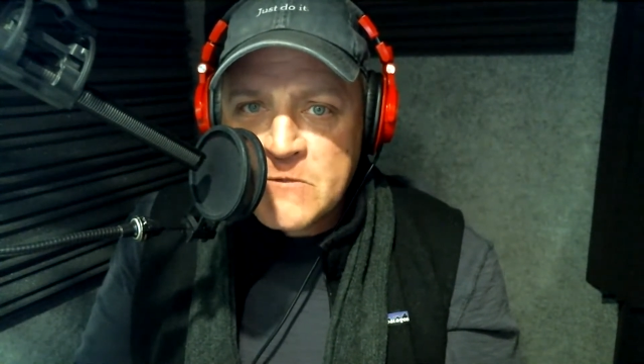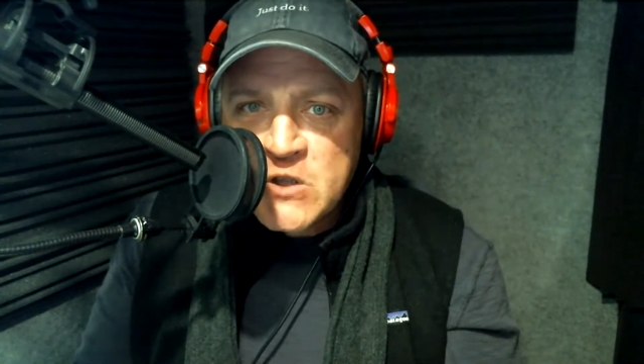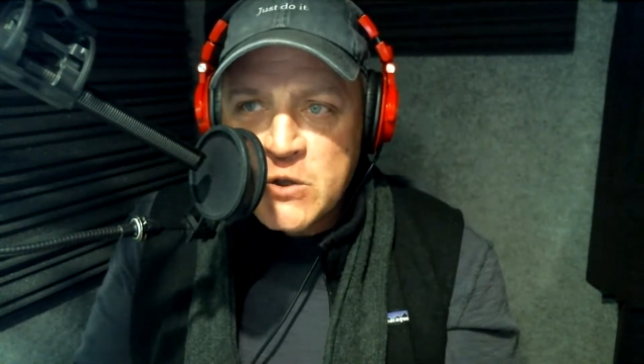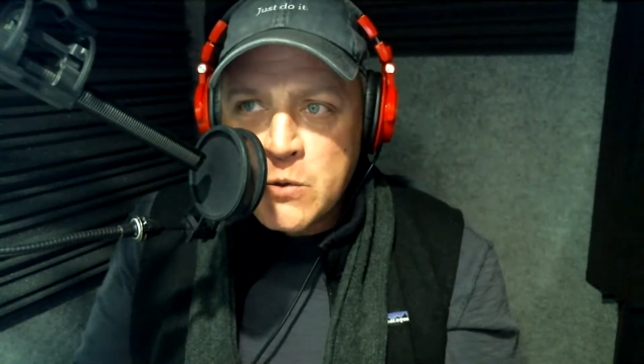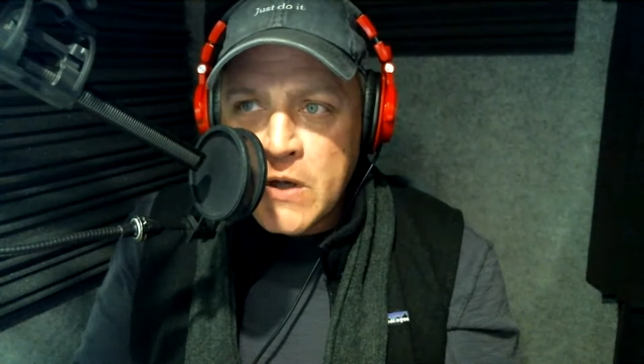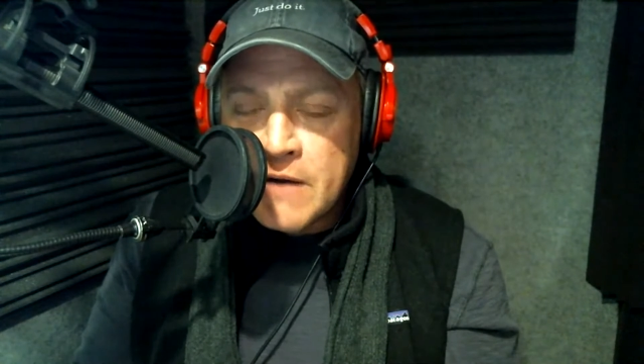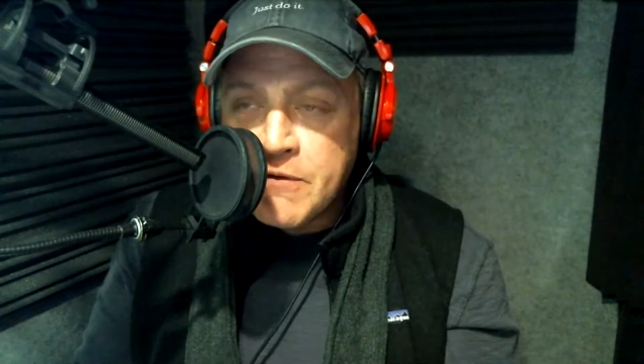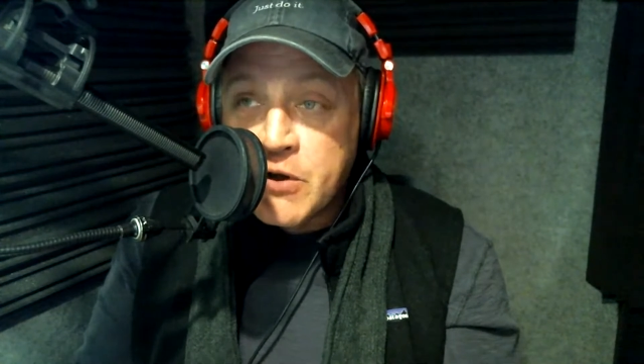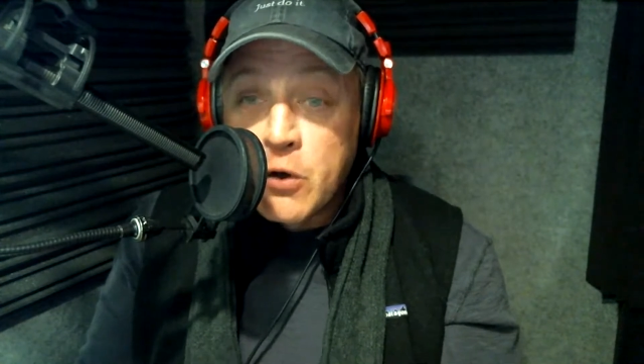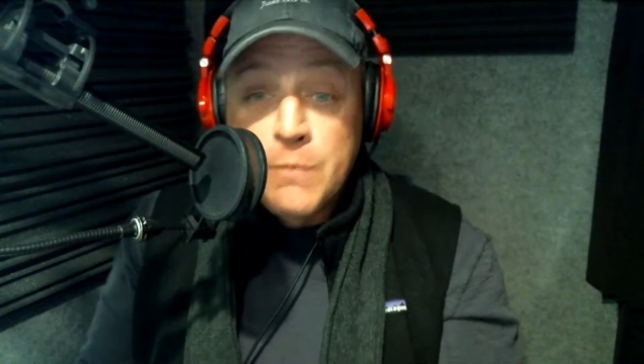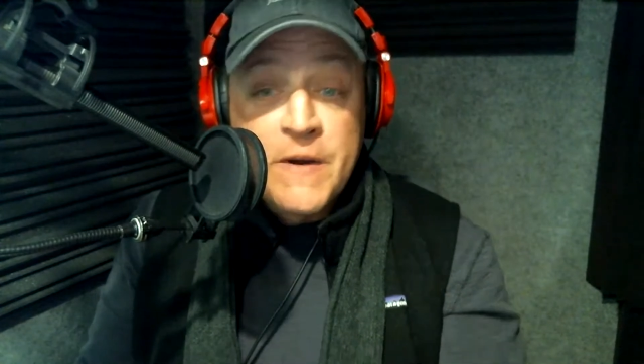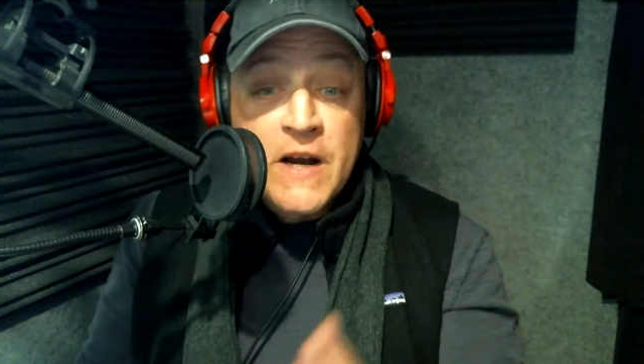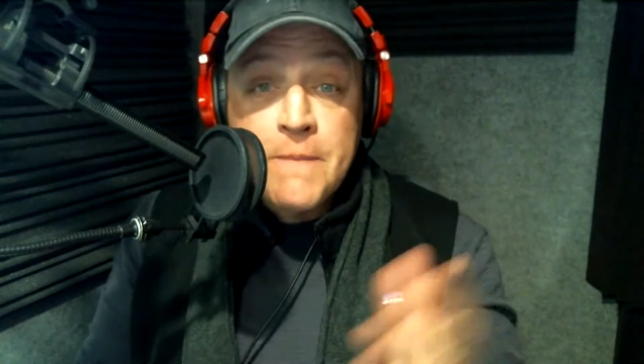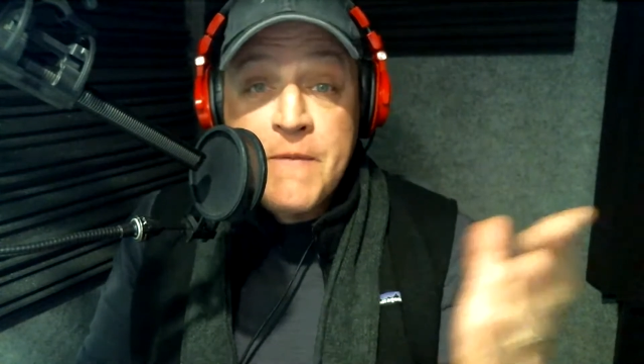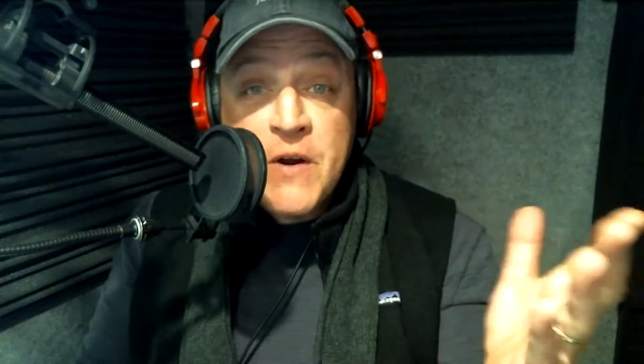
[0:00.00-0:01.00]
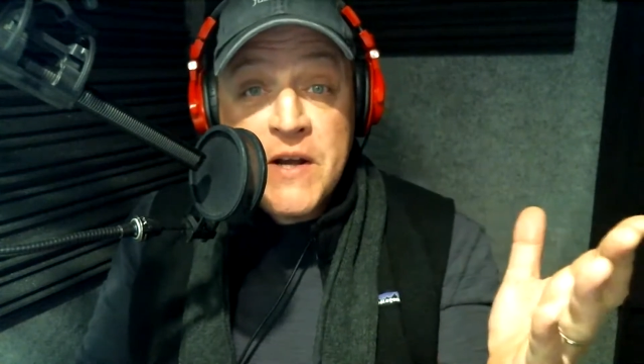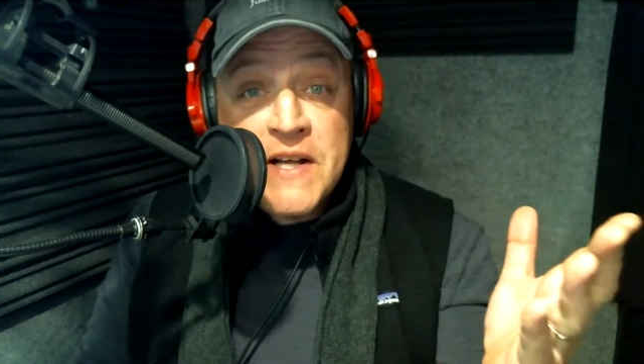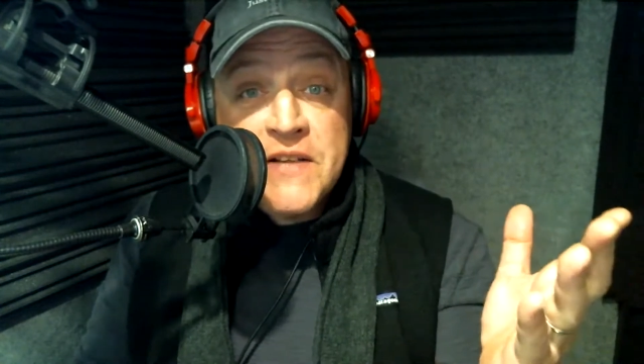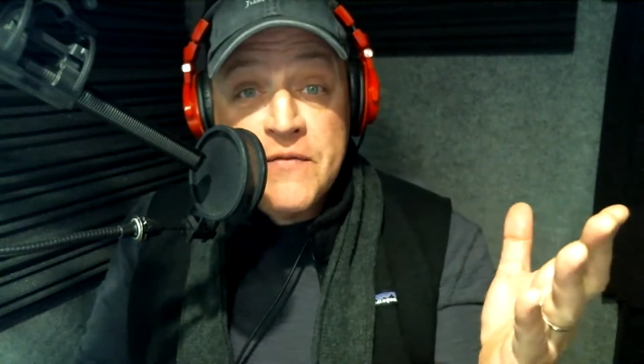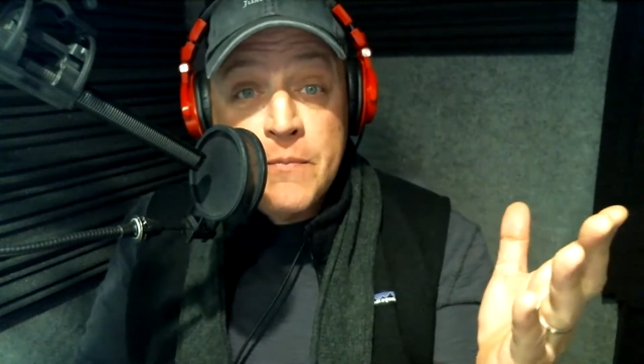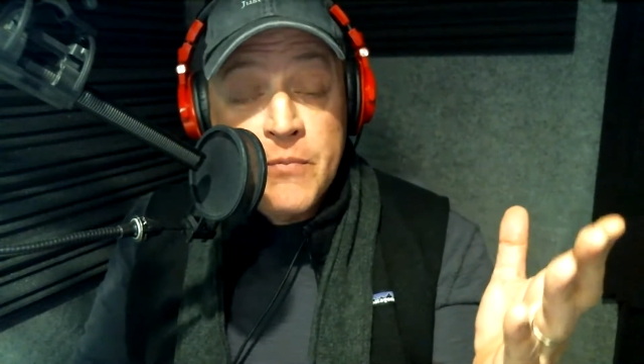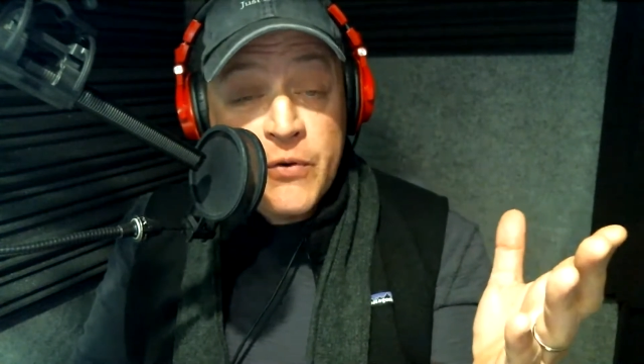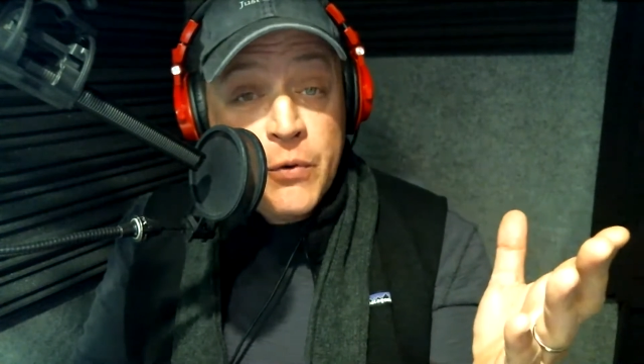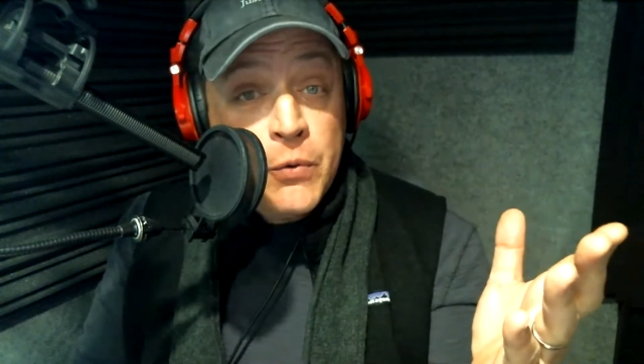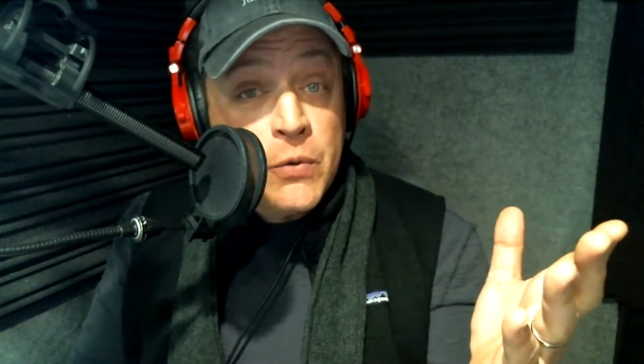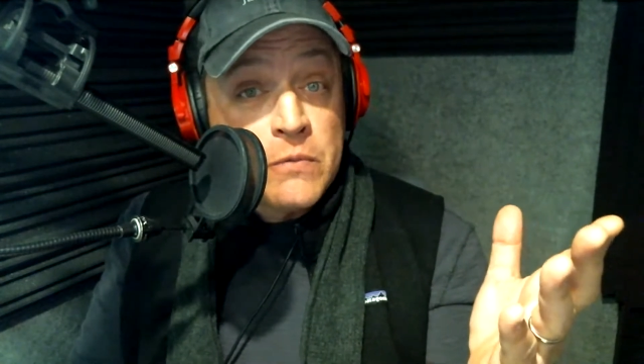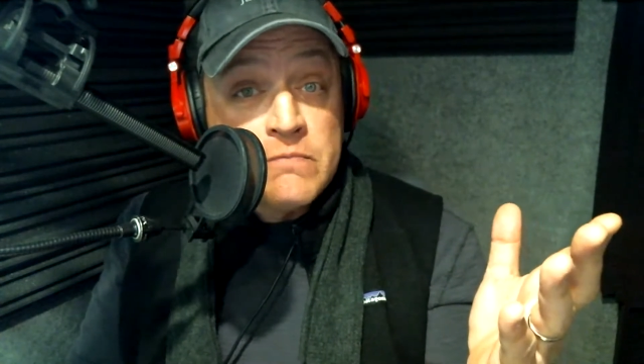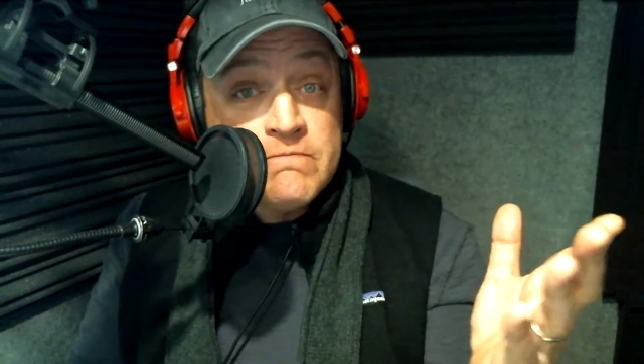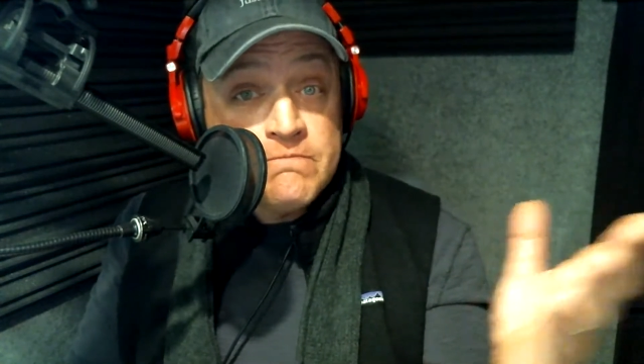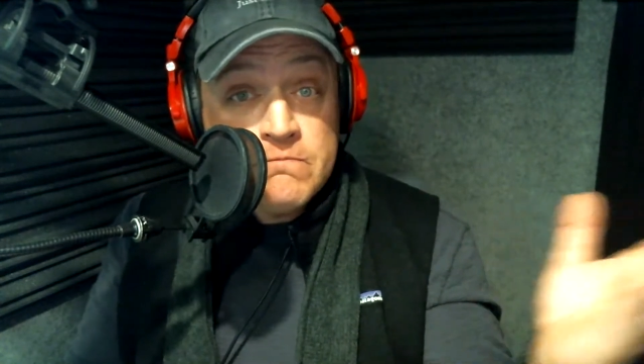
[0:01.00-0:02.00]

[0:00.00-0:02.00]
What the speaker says: who have to go pick up their kids from school